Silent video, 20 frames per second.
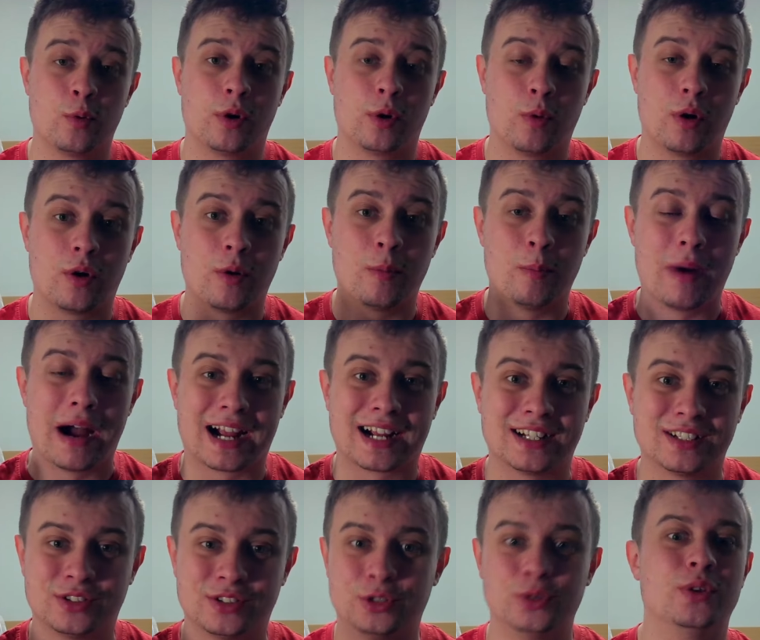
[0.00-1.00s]
and welcome back
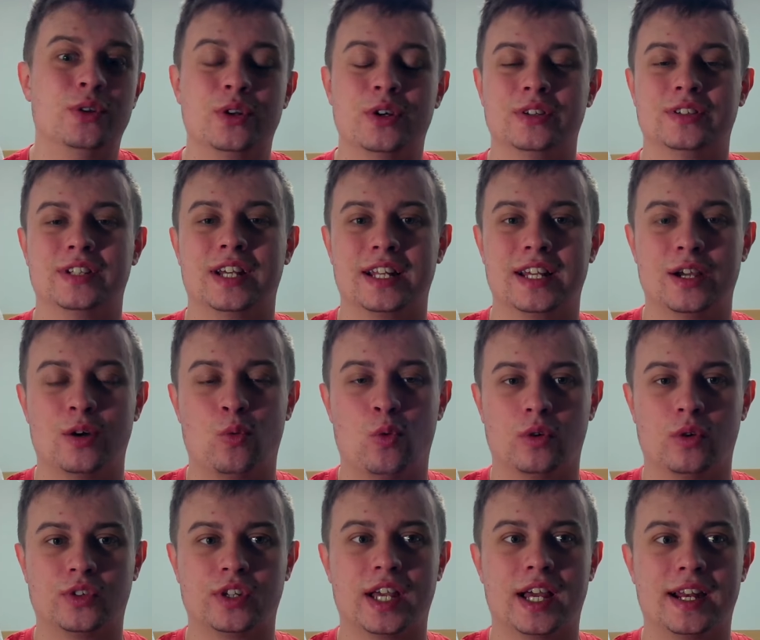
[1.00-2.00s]
to the Nerd Den here
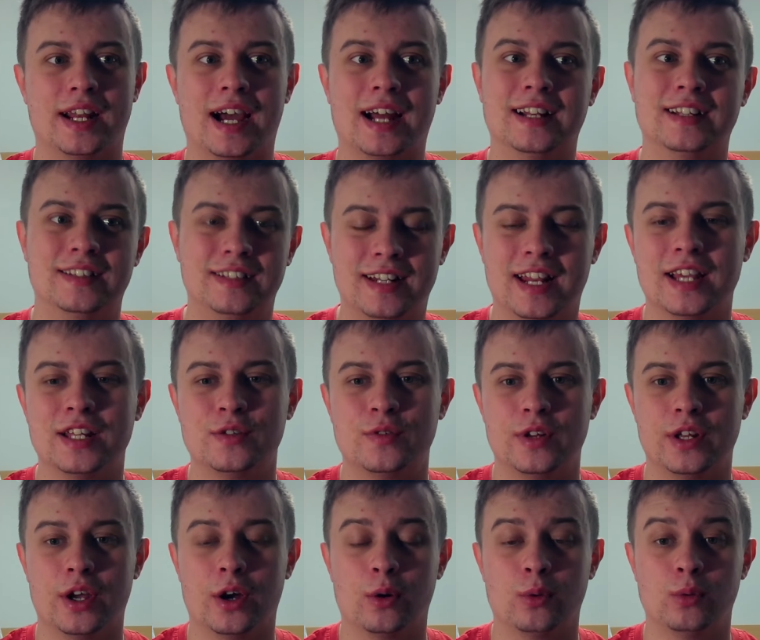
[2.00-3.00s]
once again, and in today's
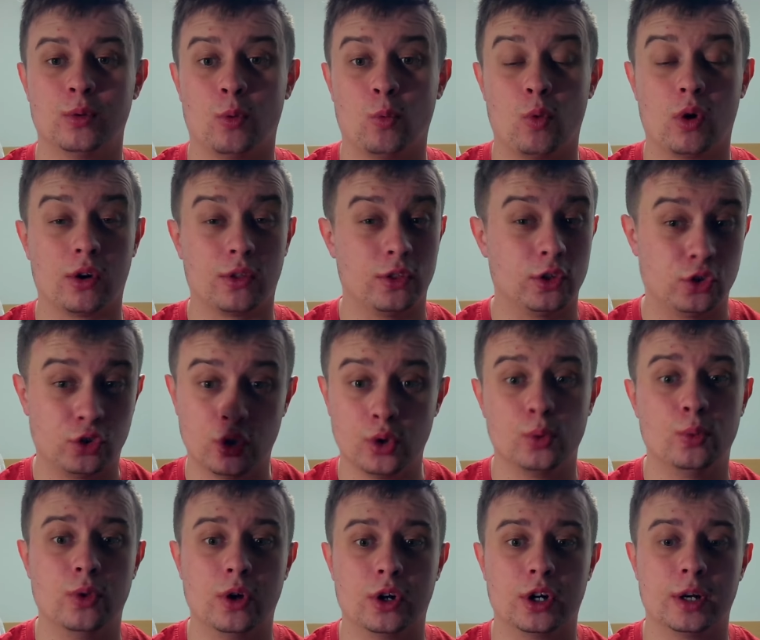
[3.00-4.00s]
video, one of the
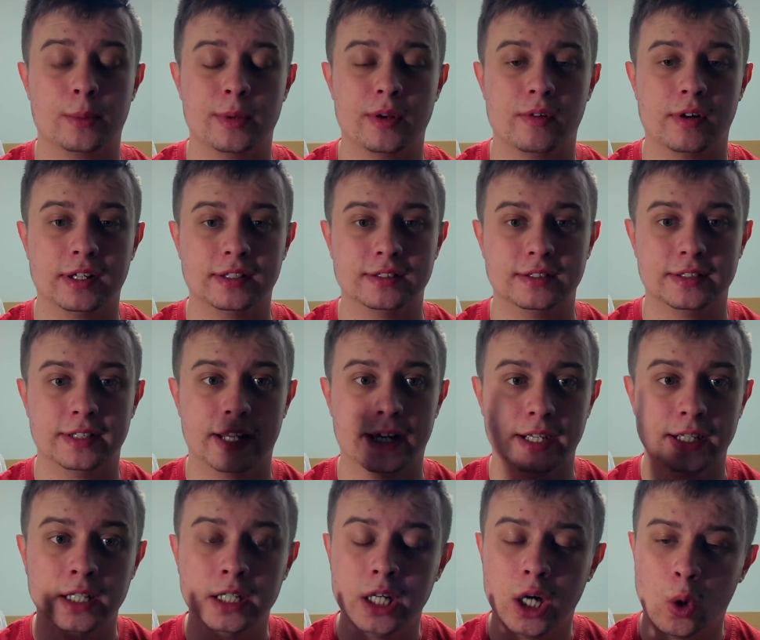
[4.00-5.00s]
two that are going to be releasing today,